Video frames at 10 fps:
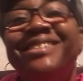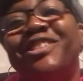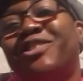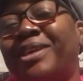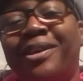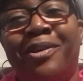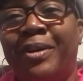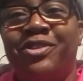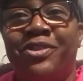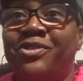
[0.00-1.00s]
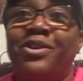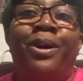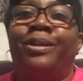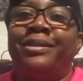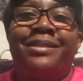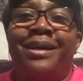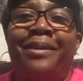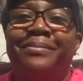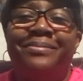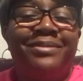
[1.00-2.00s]
Just thinking about church all the
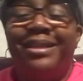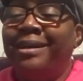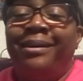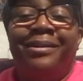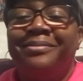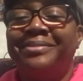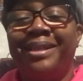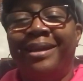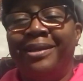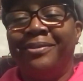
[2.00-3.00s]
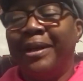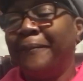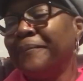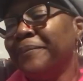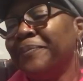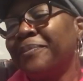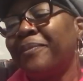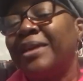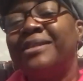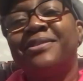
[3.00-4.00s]
time. Um, but anyway,
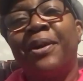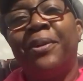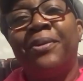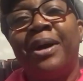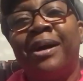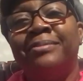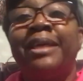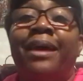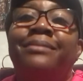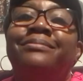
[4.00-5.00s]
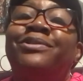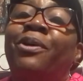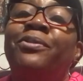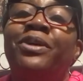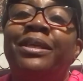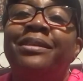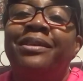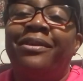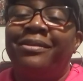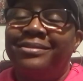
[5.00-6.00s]
so um, yeah, so I'm gonna end it
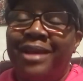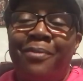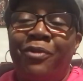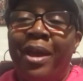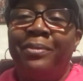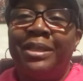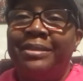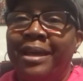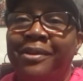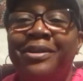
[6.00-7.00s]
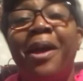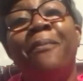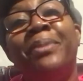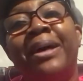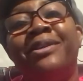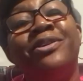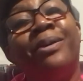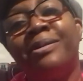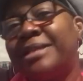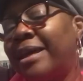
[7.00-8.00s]
here. I'm rambling now, but you
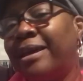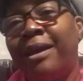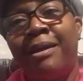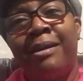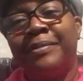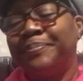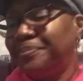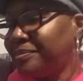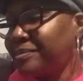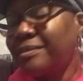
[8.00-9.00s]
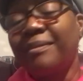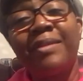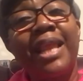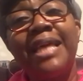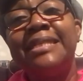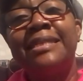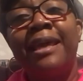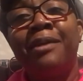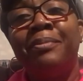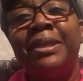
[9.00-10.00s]
all take care
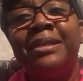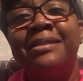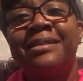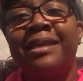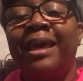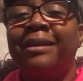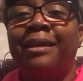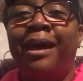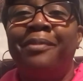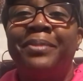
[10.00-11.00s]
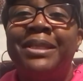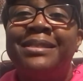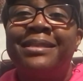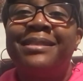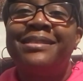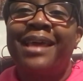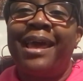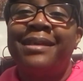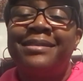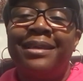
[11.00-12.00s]
saying peace and not pieces,
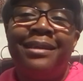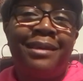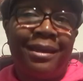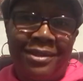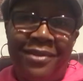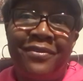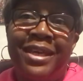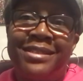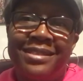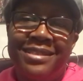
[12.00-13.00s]
as Iyanla Vant,